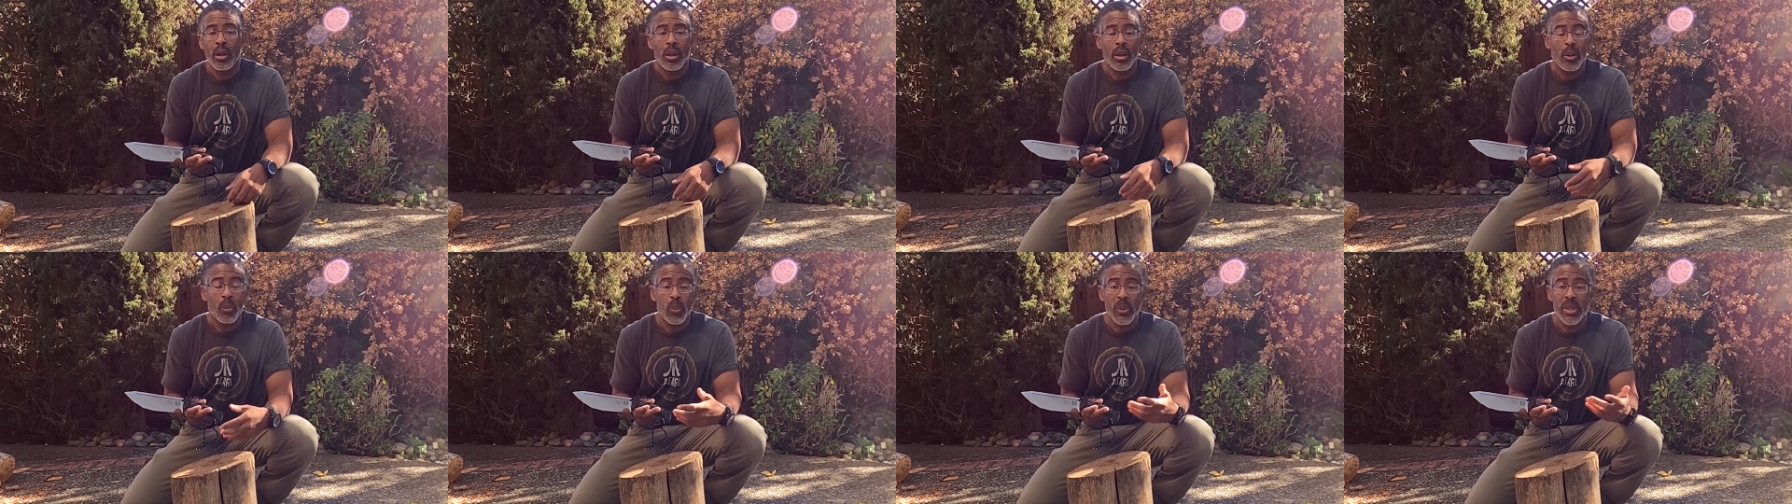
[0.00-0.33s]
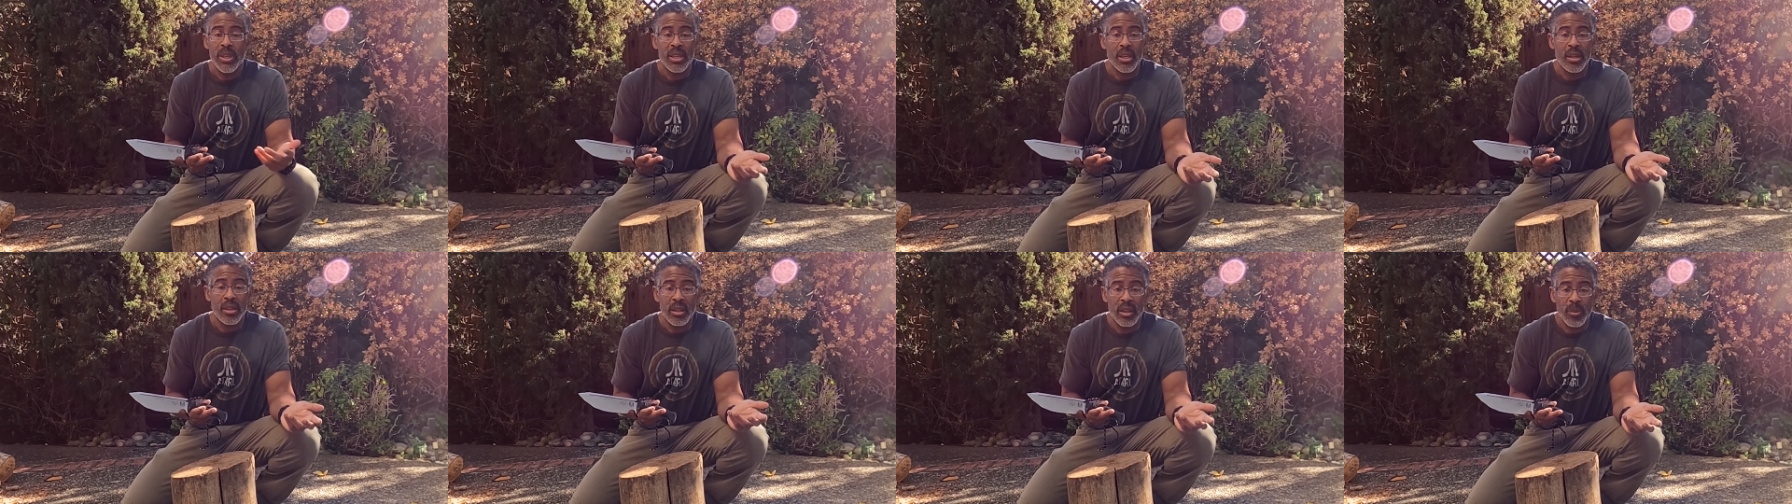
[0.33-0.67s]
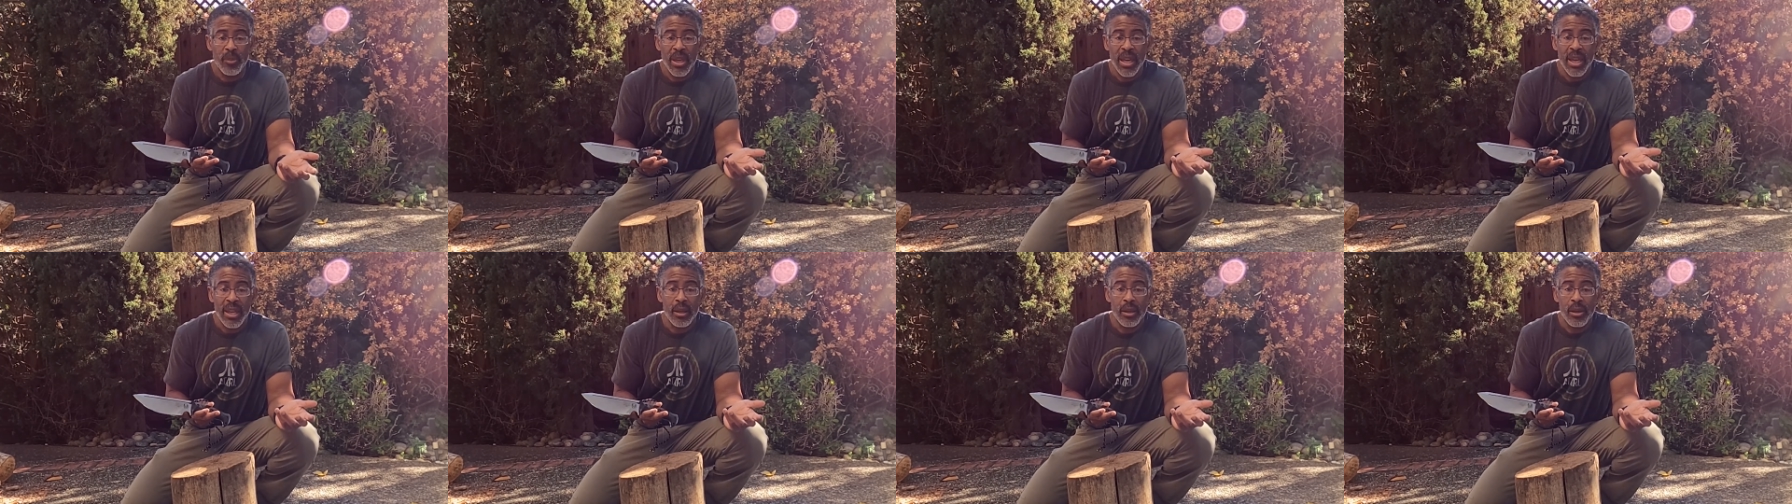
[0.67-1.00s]
a week into the
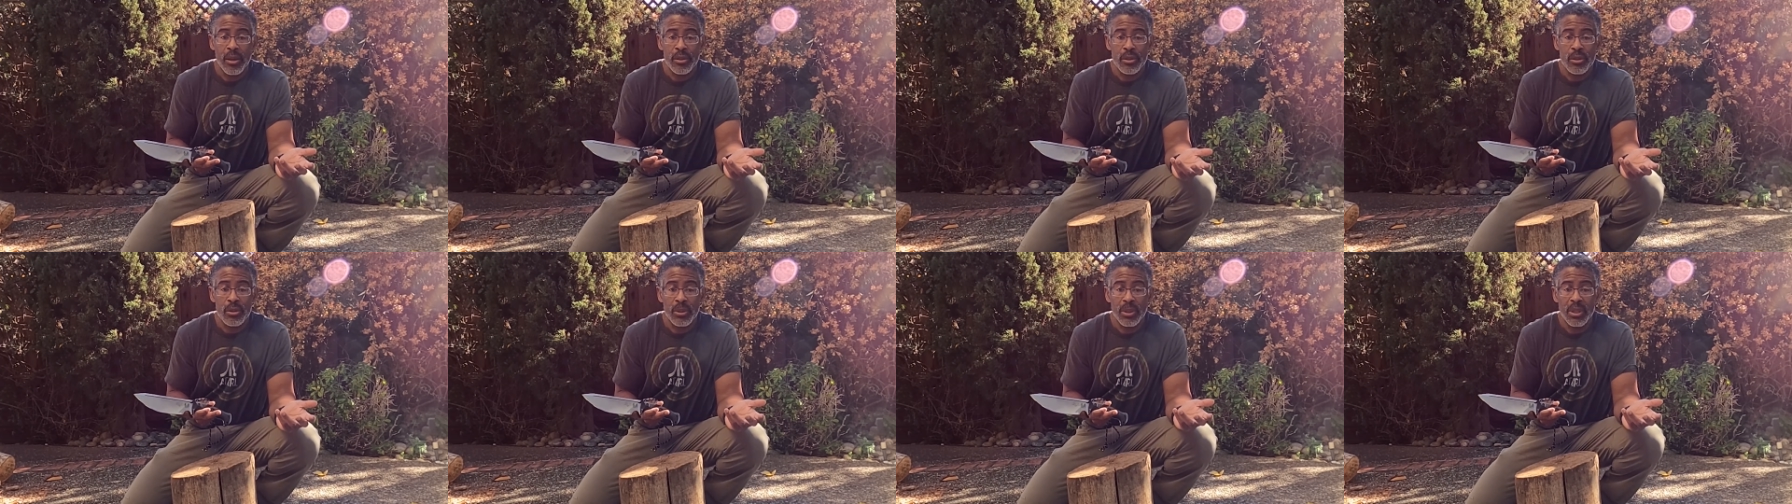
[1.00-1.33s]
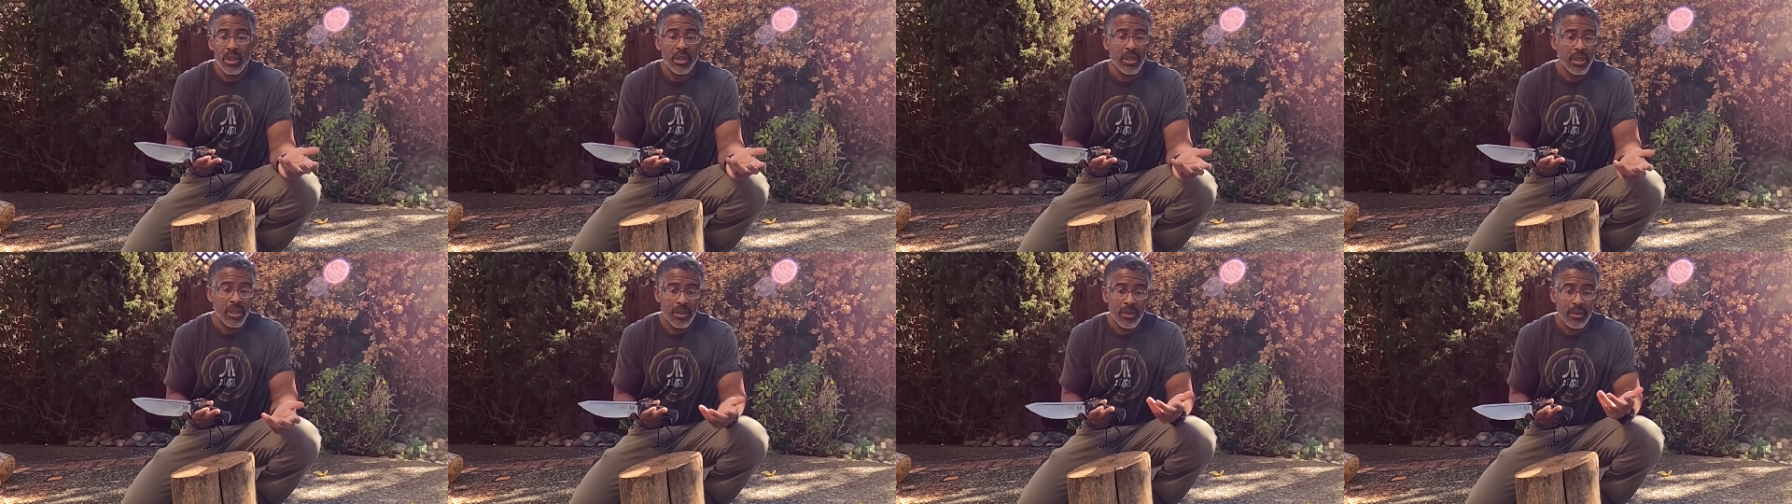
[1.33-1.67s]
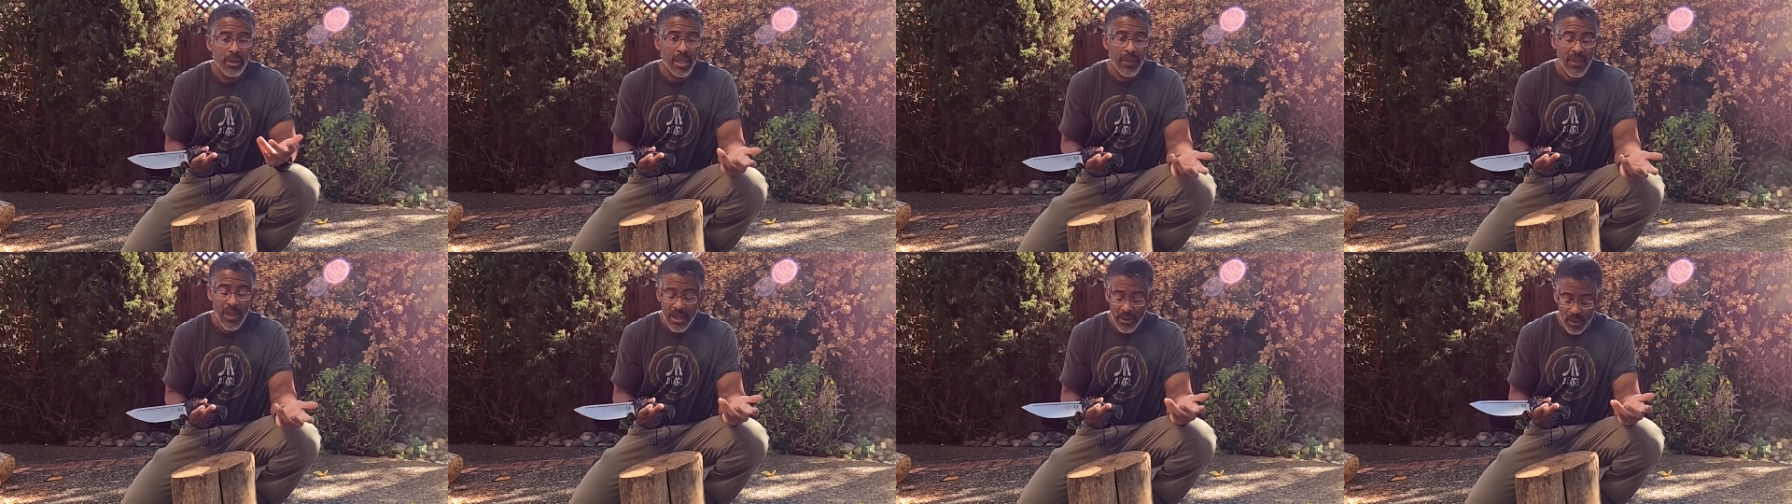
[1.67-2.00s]
backcountry,
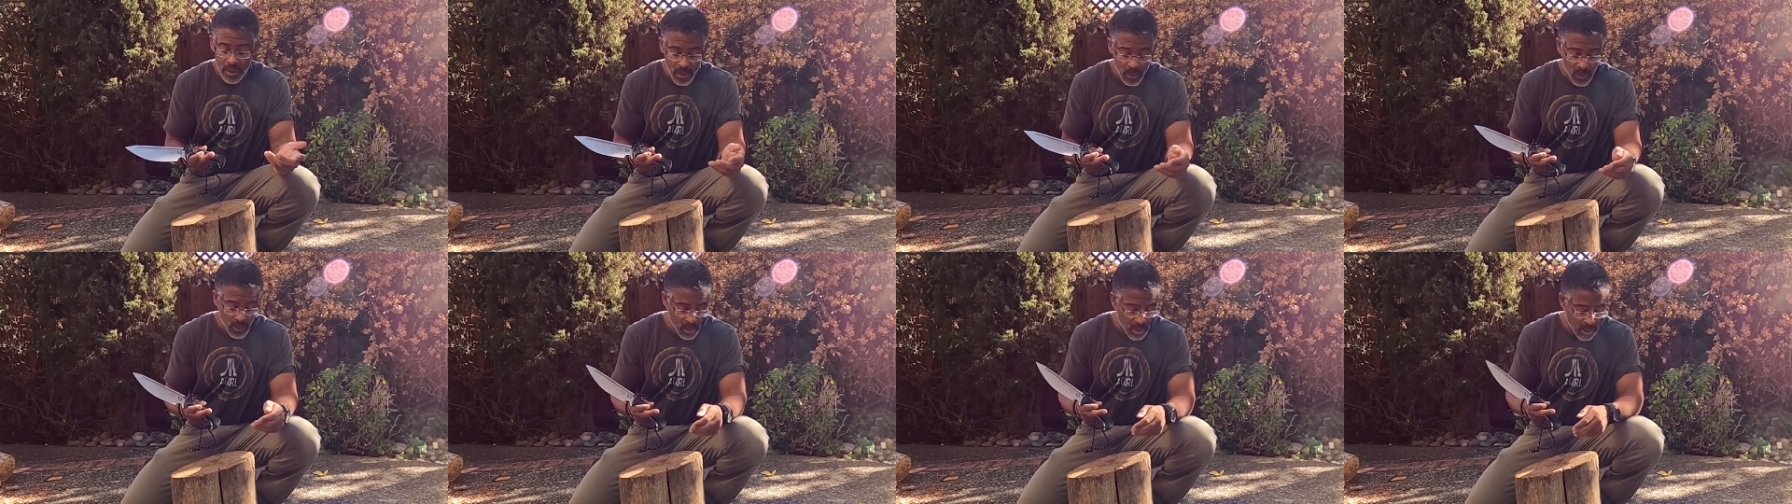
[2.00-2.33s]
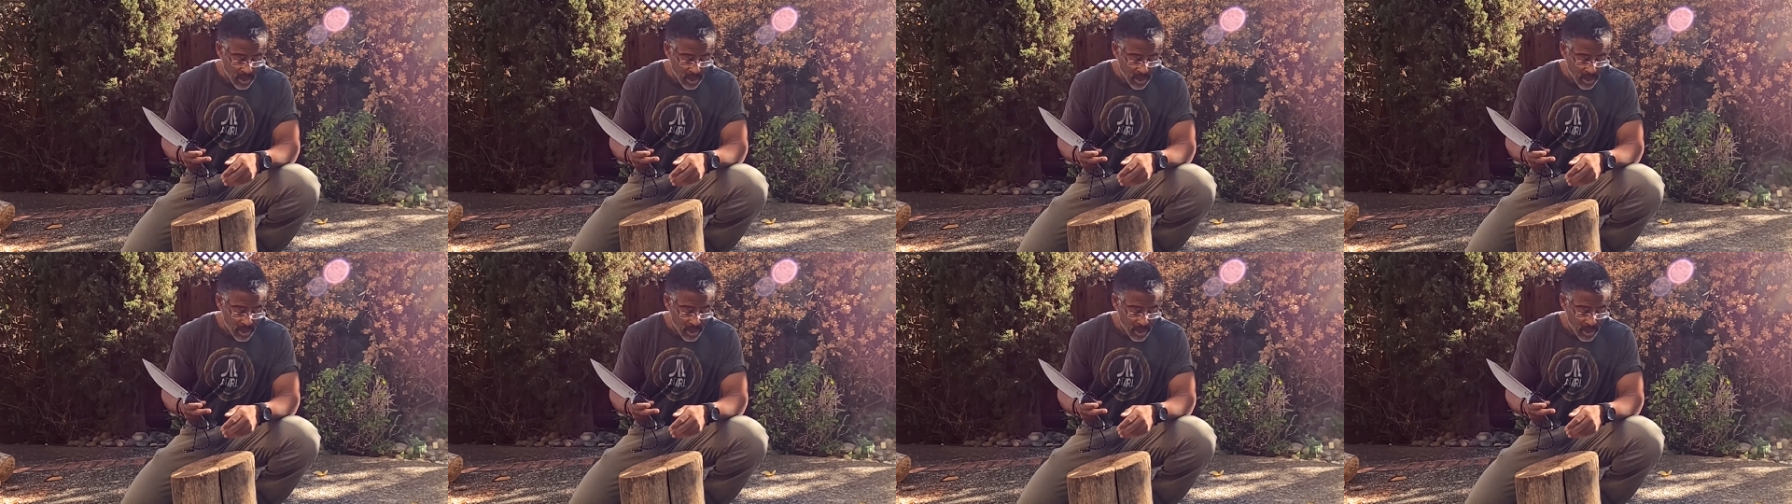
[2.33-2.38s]
and that's no